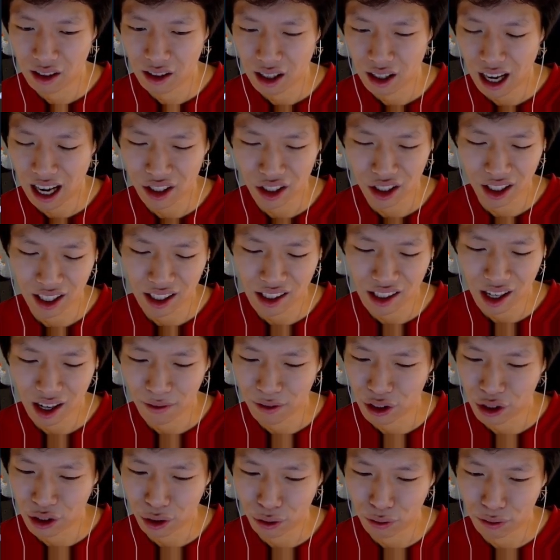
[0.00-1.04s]
Actually, that's not
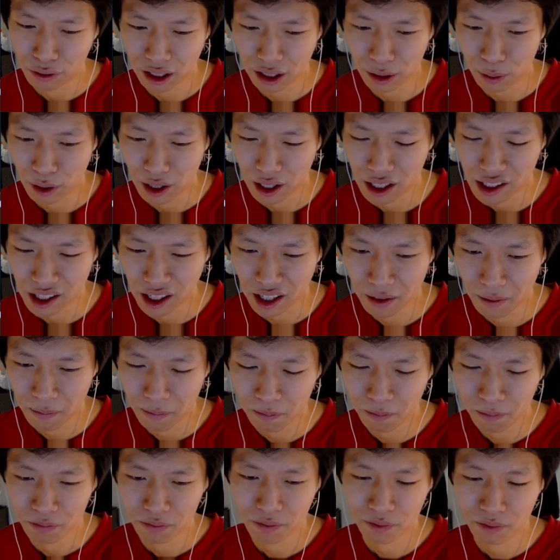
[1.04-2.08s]
even true. Forget what I said.
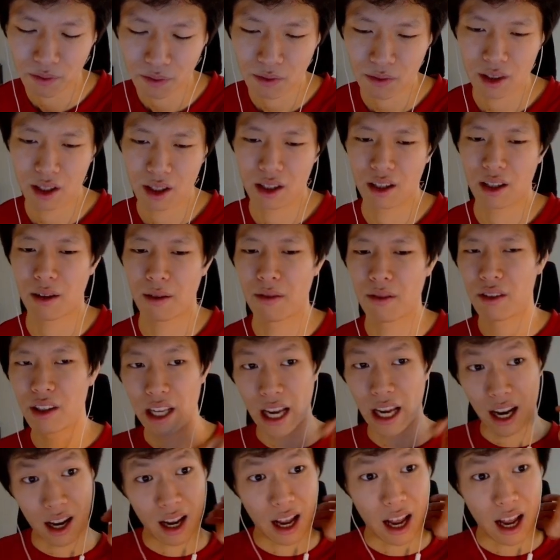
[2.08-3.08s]
Yeah,